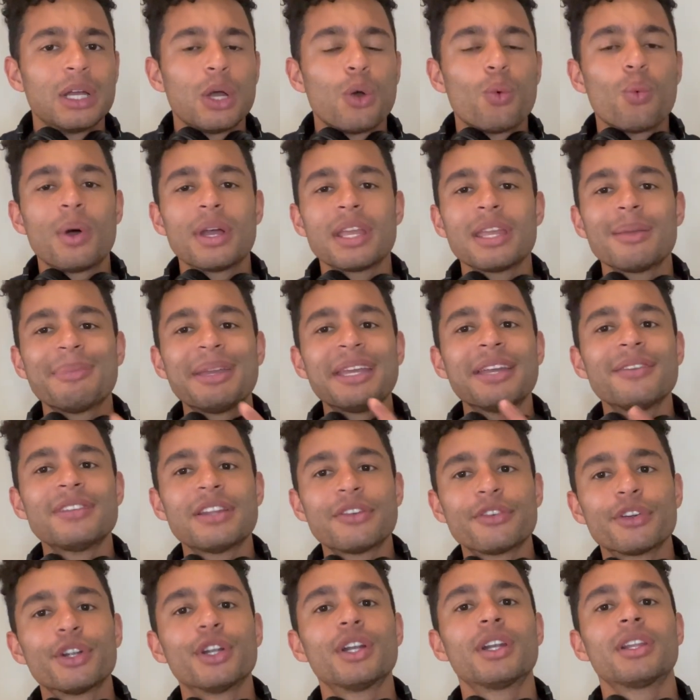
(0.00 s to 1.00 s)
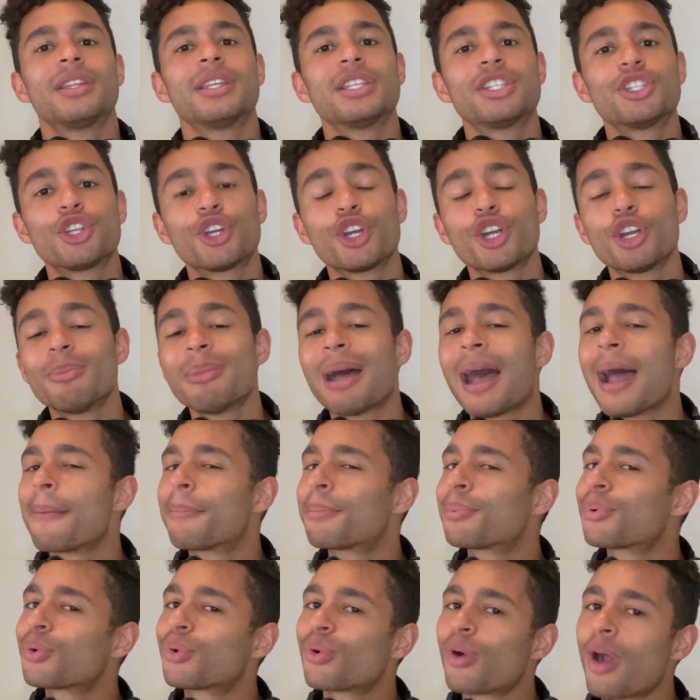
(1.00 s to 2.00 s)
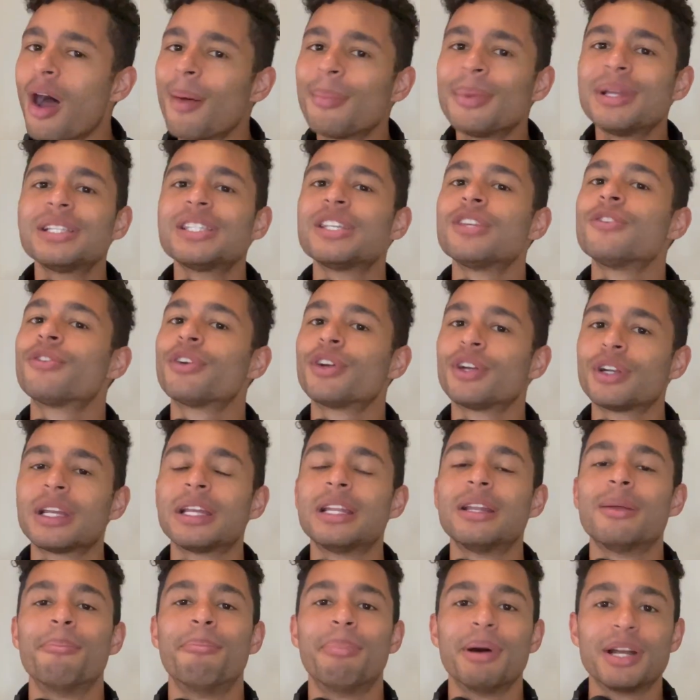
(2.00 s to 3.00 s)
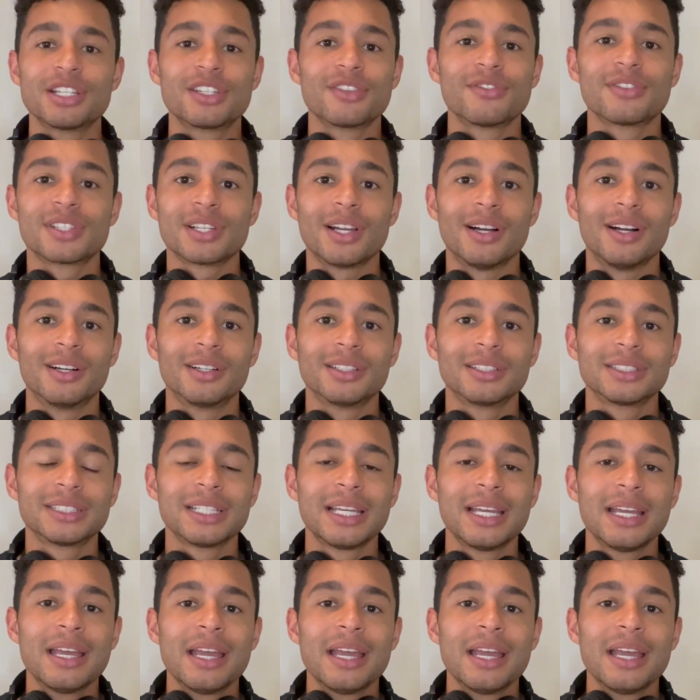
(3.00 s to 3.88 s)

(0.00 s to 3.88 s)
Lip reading: While you may have never heard of this term, I promise you've heard it in a bunch of songs.